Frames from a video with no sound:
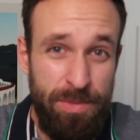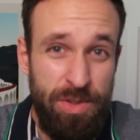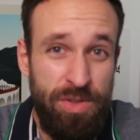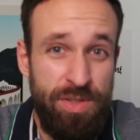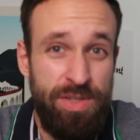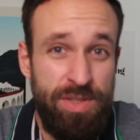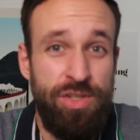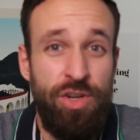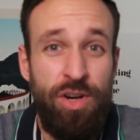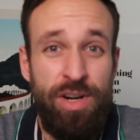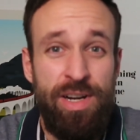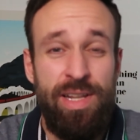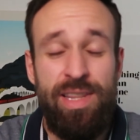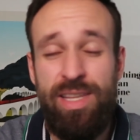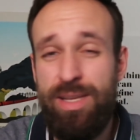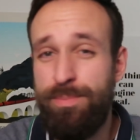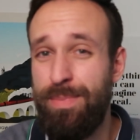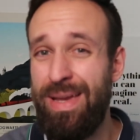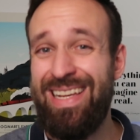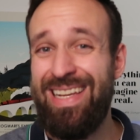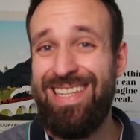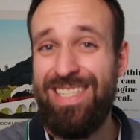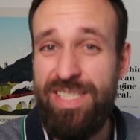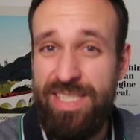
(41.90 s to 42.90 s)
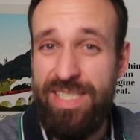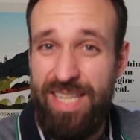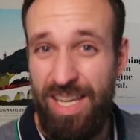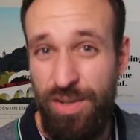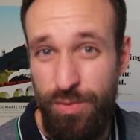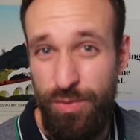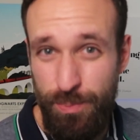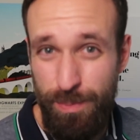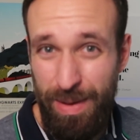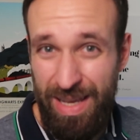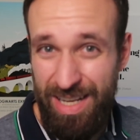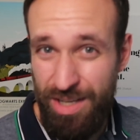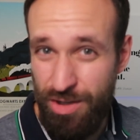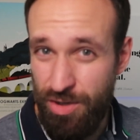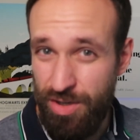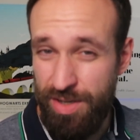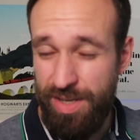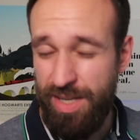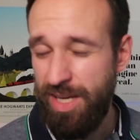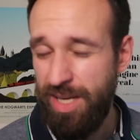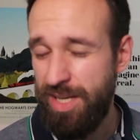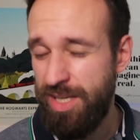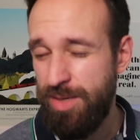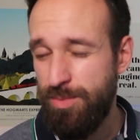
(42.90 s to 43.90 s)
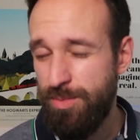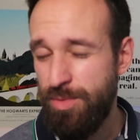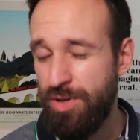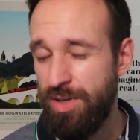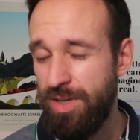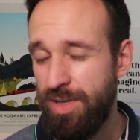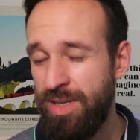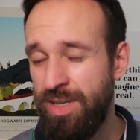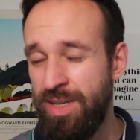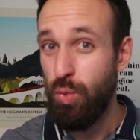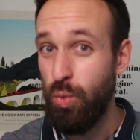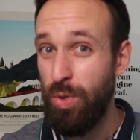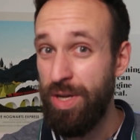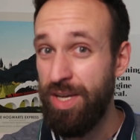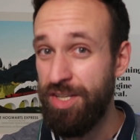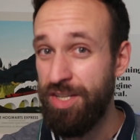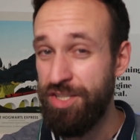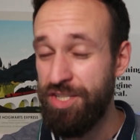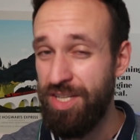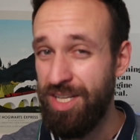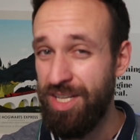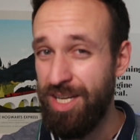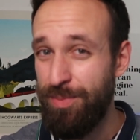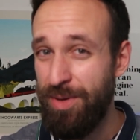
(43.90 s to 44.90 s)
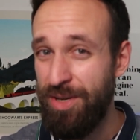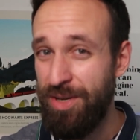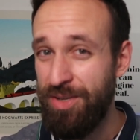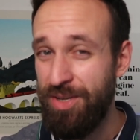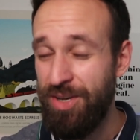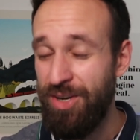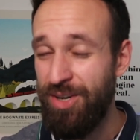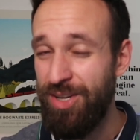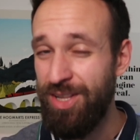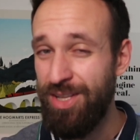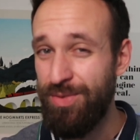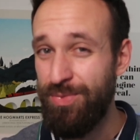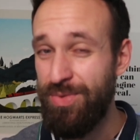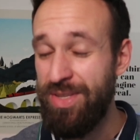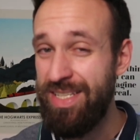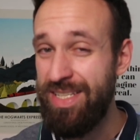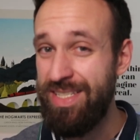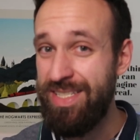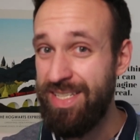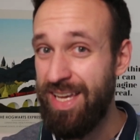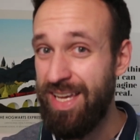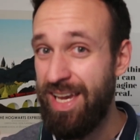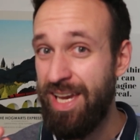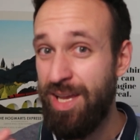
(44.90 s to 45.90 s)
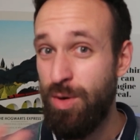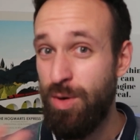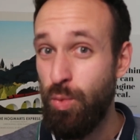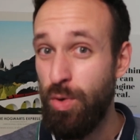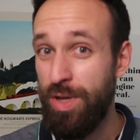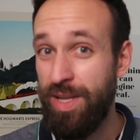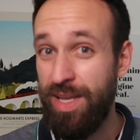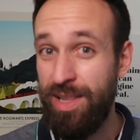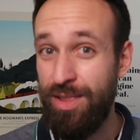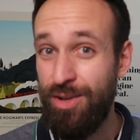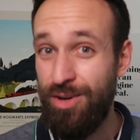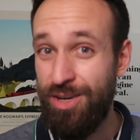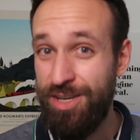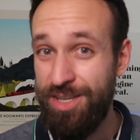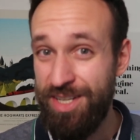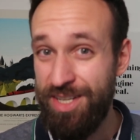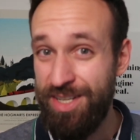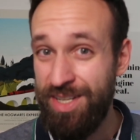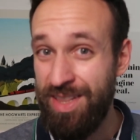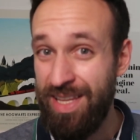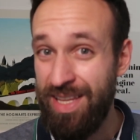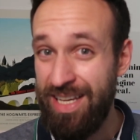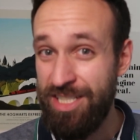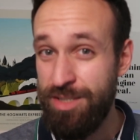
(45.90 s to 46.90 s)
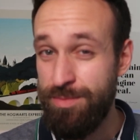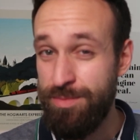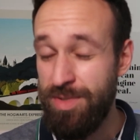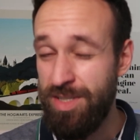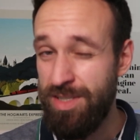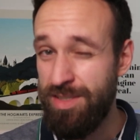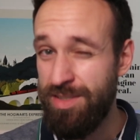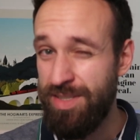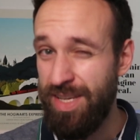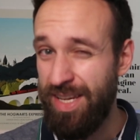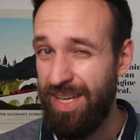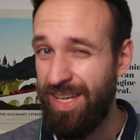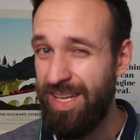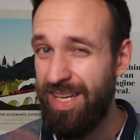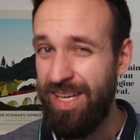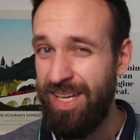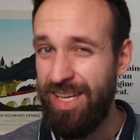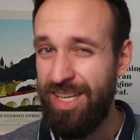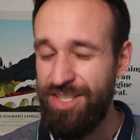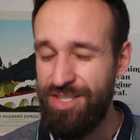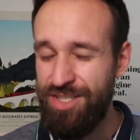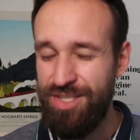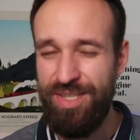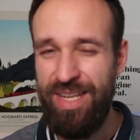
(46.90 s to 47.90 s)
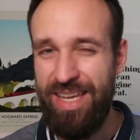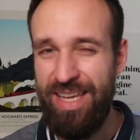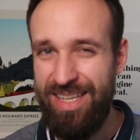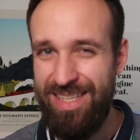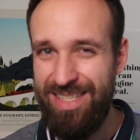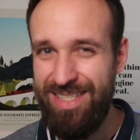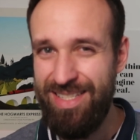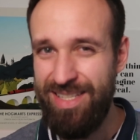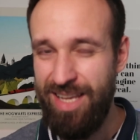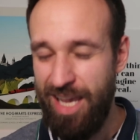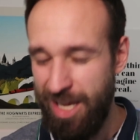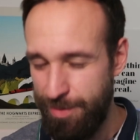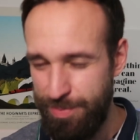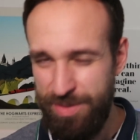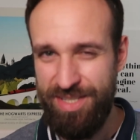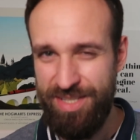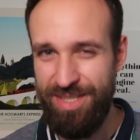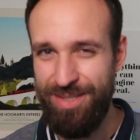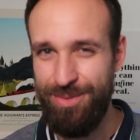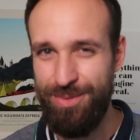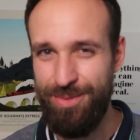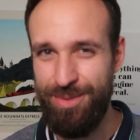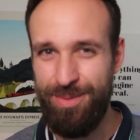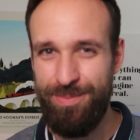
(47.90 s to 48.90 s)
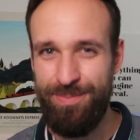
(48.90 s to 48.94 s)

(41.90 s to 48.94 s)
mm, certainly make a safe bet on anymore? We're gonna talk about all of this and what I learned in the last month in today's episode.